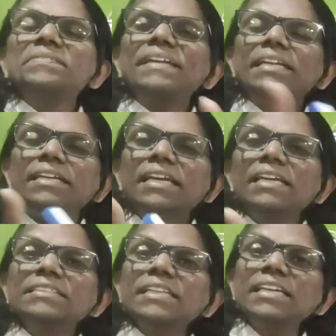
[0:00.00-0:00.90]
it will
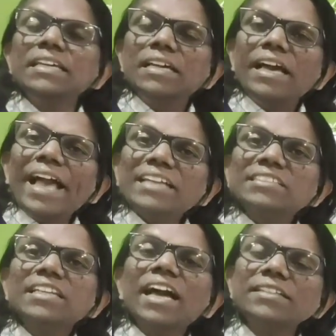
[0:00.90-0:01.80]
easily
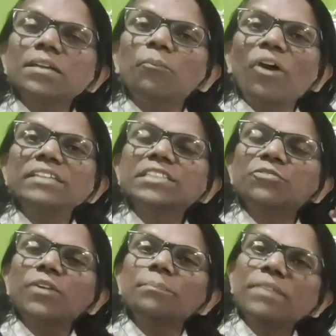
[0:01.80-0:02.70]
extract the
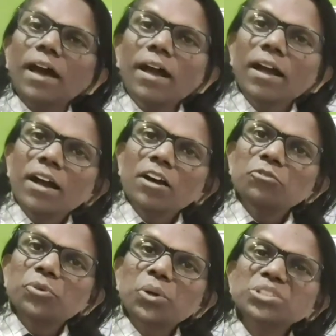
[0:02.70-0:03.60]
moisture from the
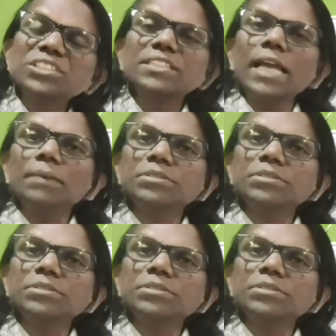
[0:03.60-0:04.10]
frozen